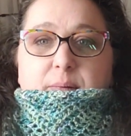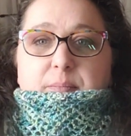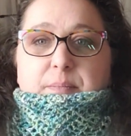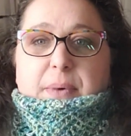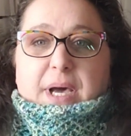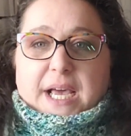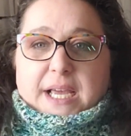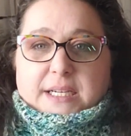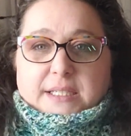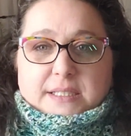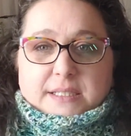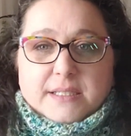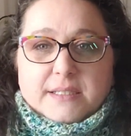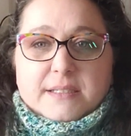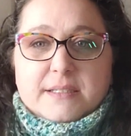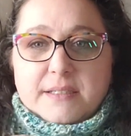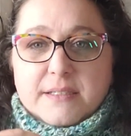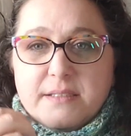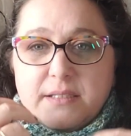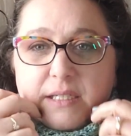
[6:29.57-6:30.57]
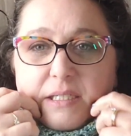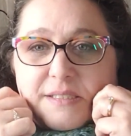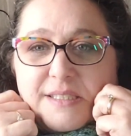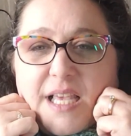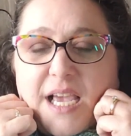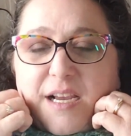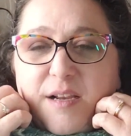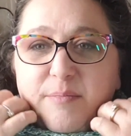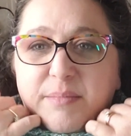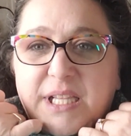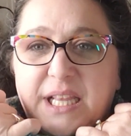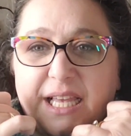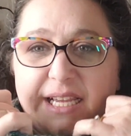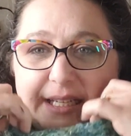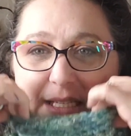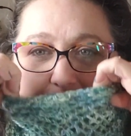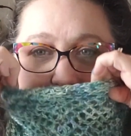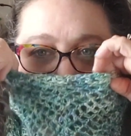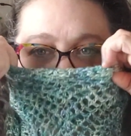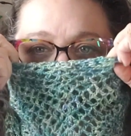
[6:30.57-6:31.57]
But I could be
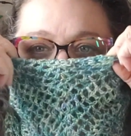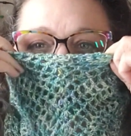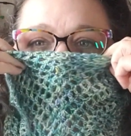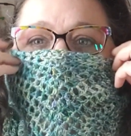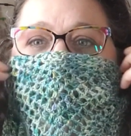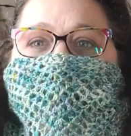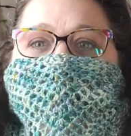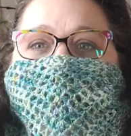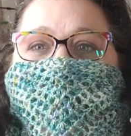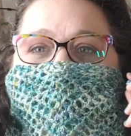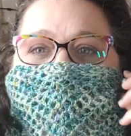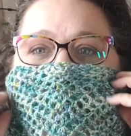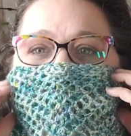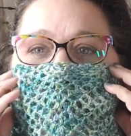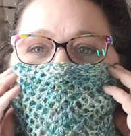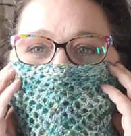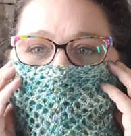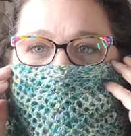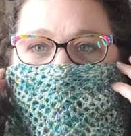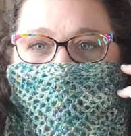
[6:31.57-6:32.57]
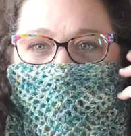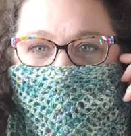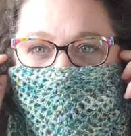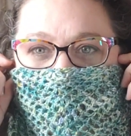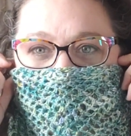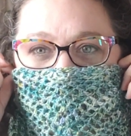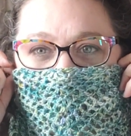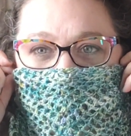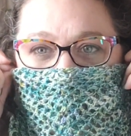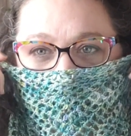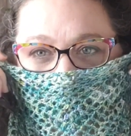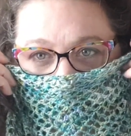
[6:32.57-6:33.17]
like Jesse James.